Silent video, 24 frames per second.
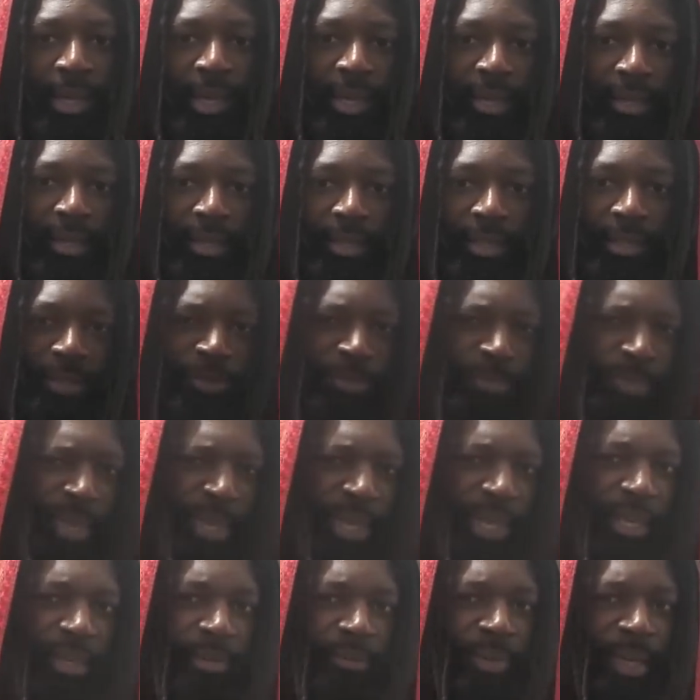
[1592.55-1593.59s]
and then you
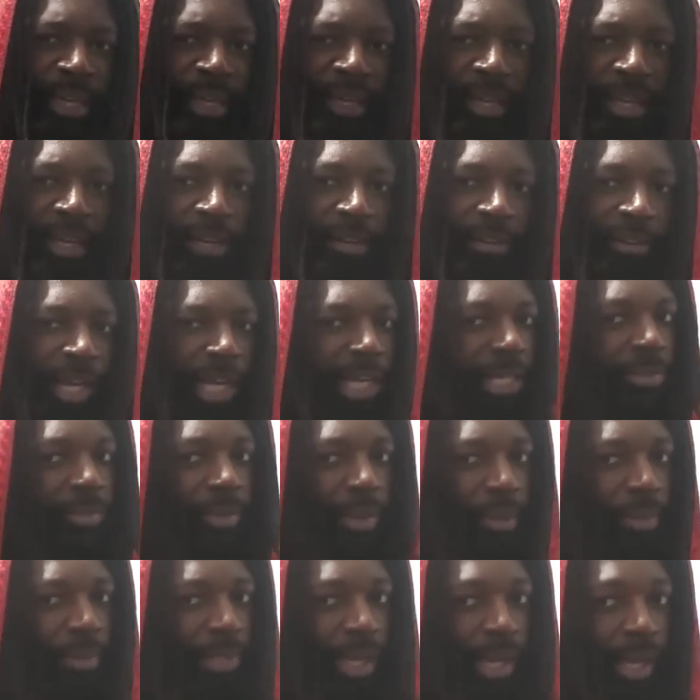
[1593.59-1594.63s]
may or may not grasp
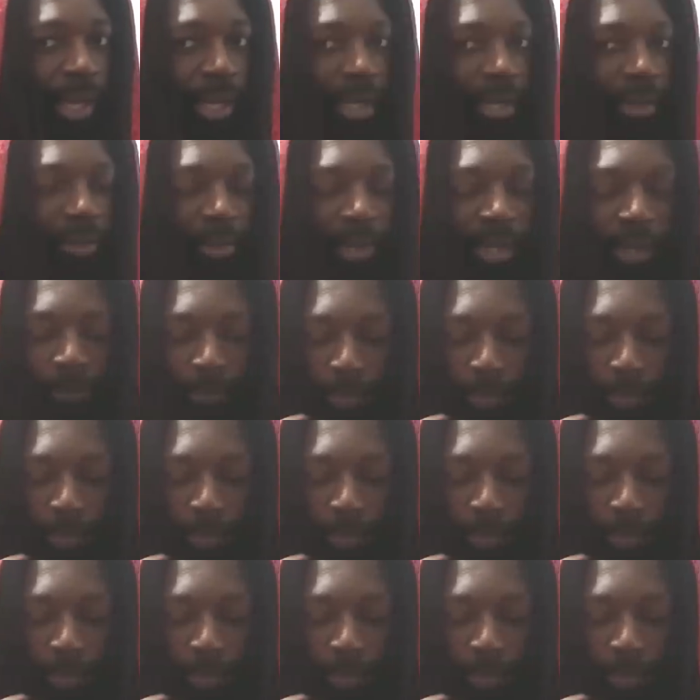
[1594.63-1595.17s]
what I'm talking about.